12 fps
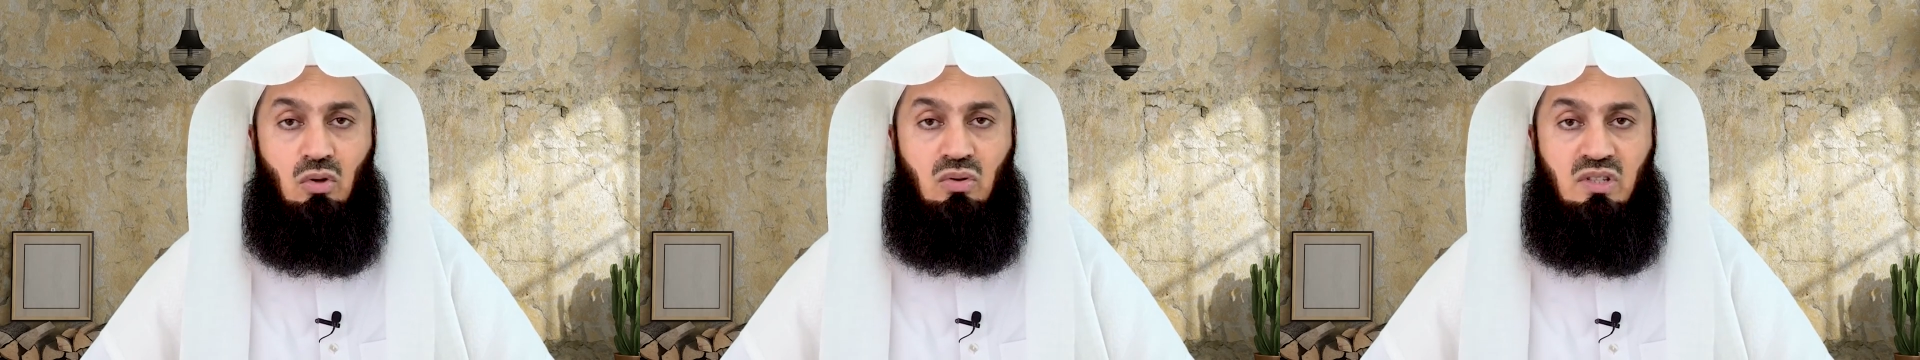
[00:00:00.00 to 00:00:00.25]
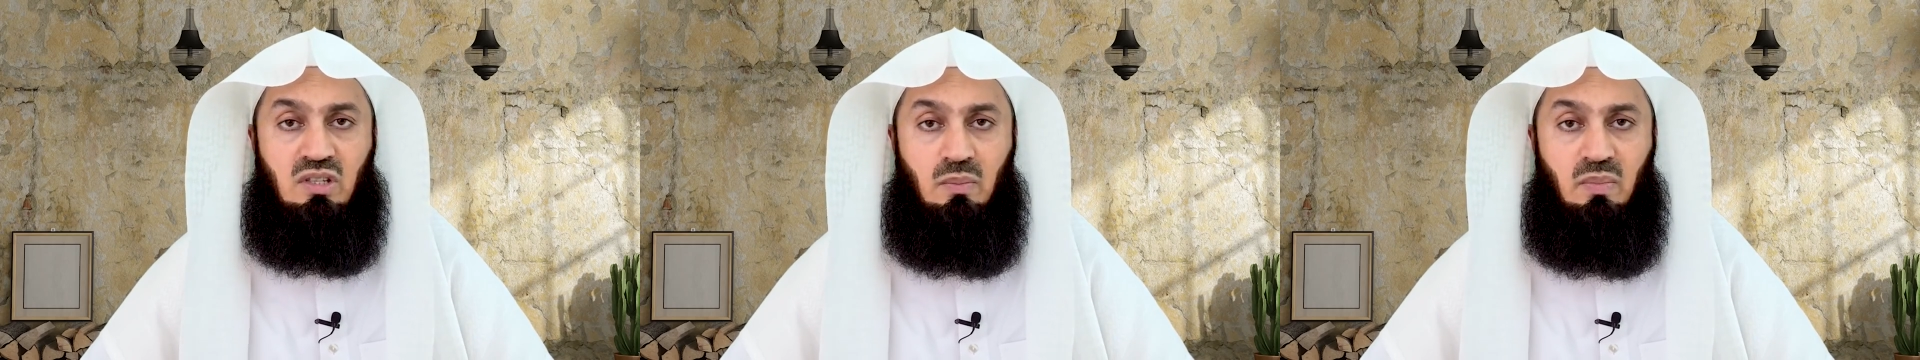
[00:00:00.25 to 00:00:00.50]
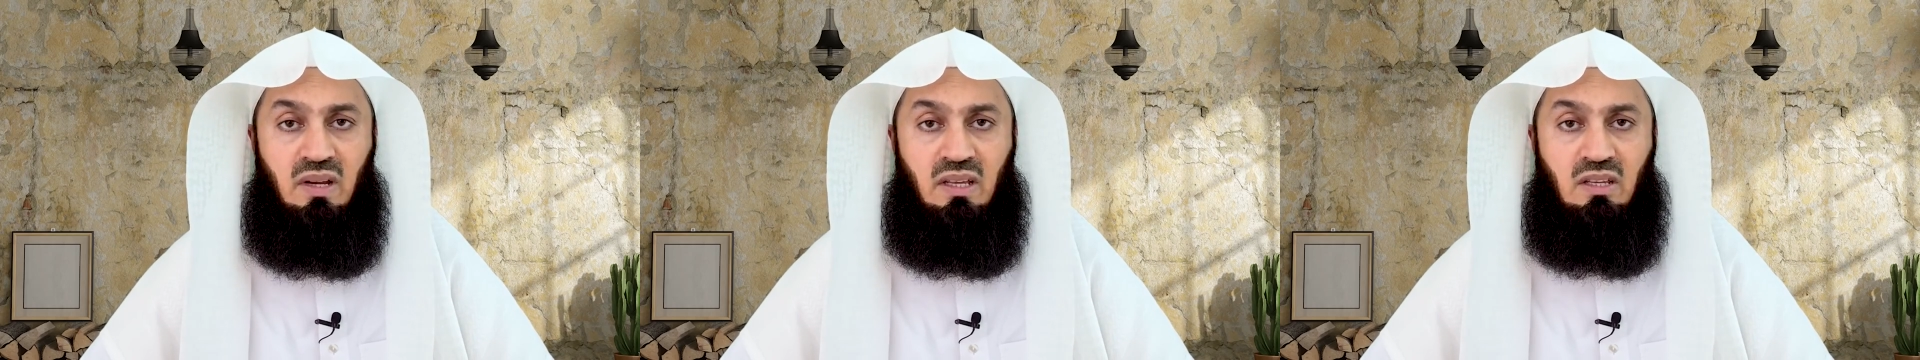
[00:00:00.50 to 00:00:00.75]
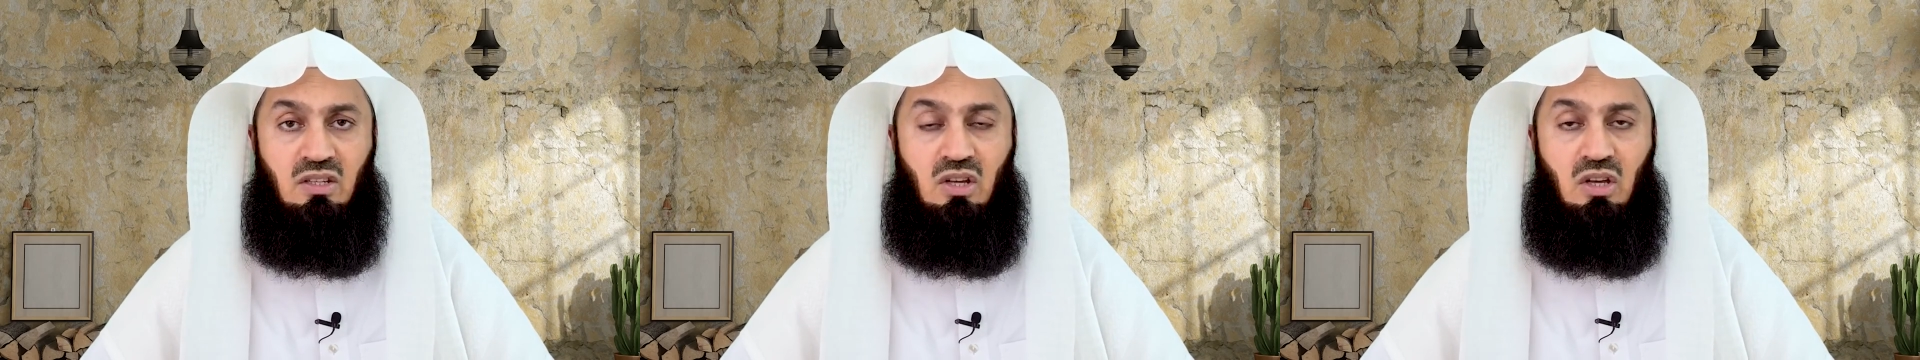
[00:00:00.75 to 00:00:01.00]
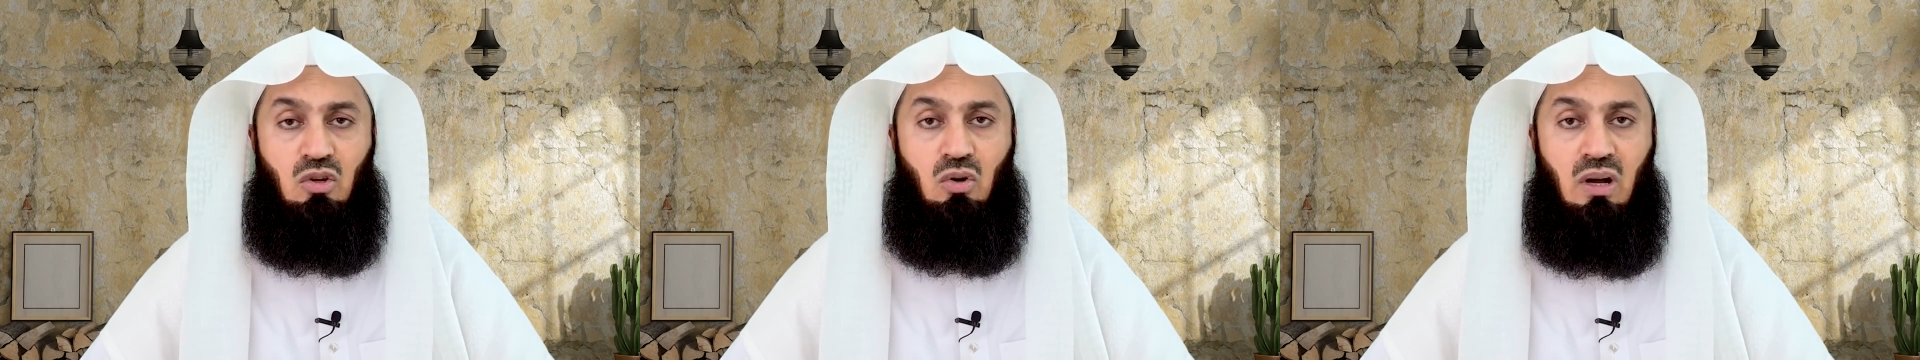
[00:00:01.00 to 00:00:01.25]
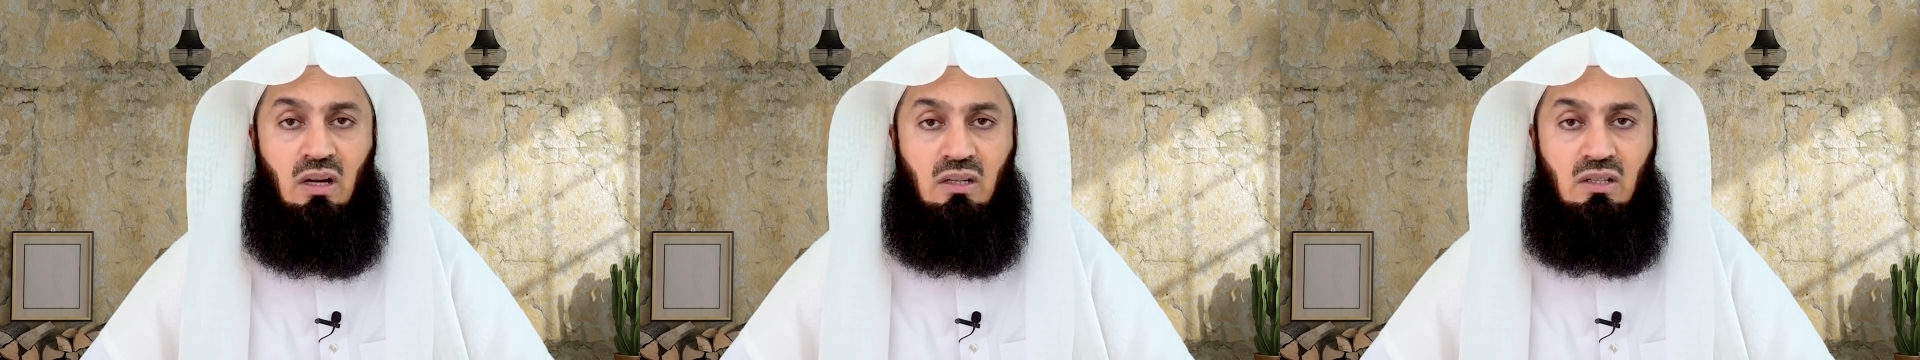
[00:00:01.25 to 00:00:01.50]
your siblings,
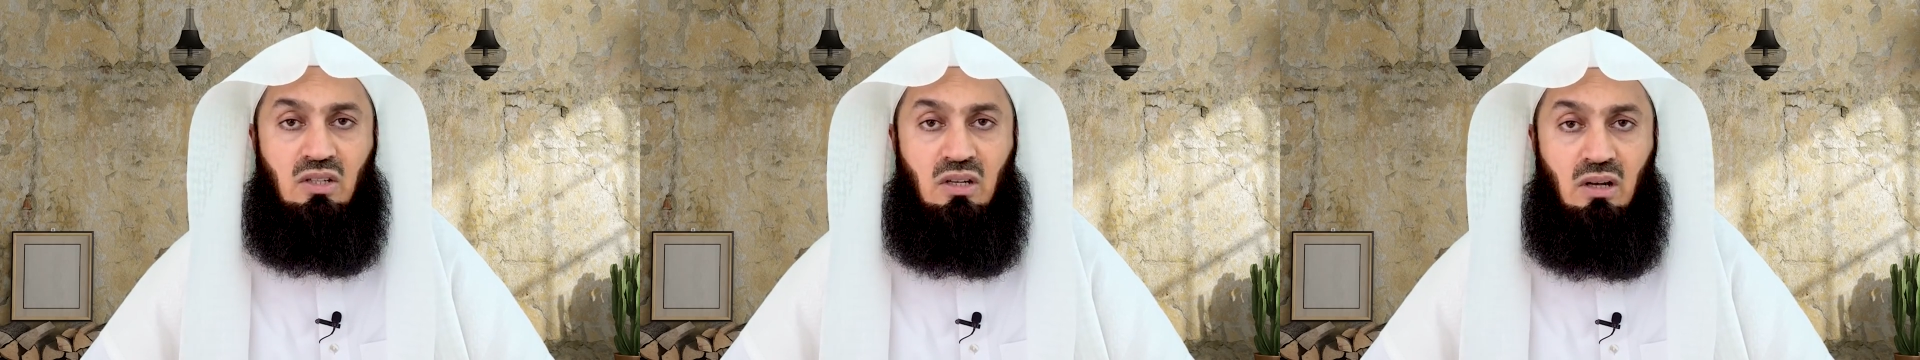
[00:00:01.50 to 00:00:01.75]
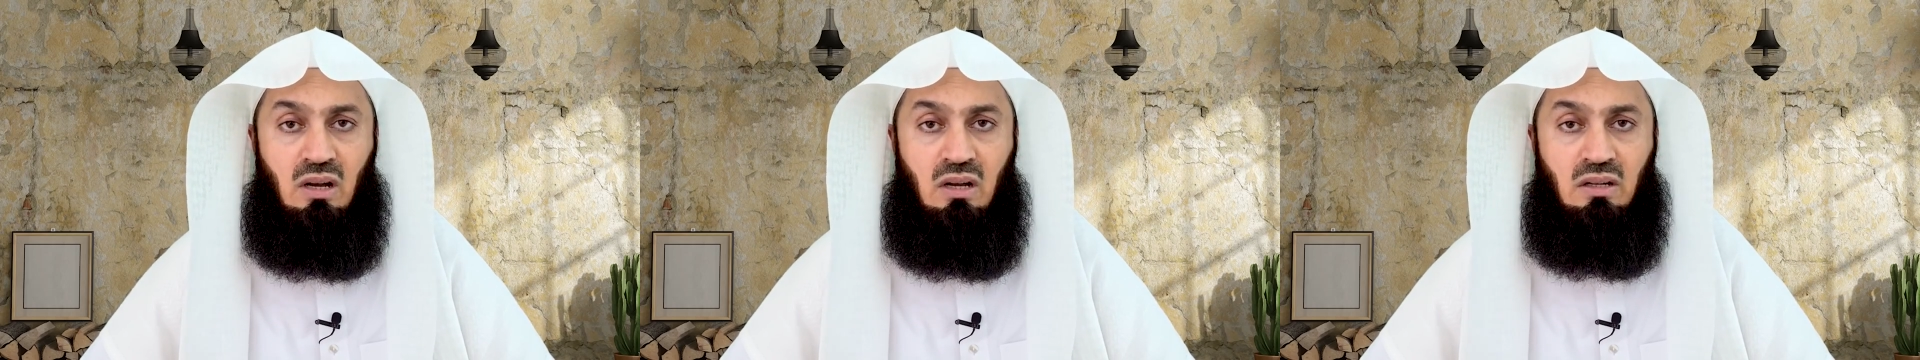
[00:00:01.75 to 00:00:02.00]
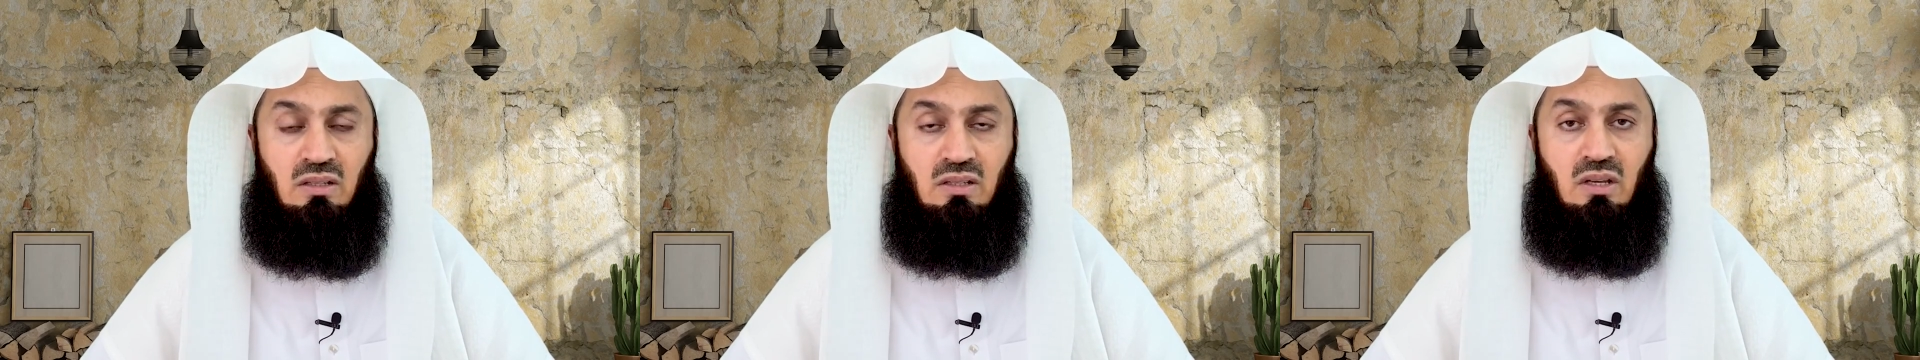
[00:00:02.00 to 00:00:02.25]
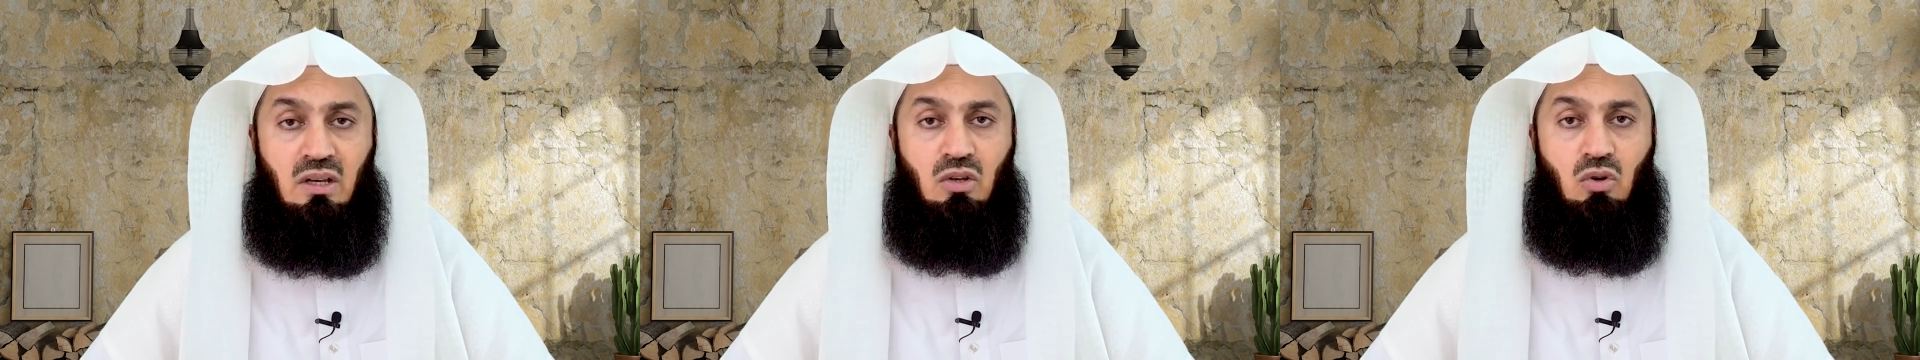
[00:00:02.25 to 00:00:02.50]
your uncles and aunts,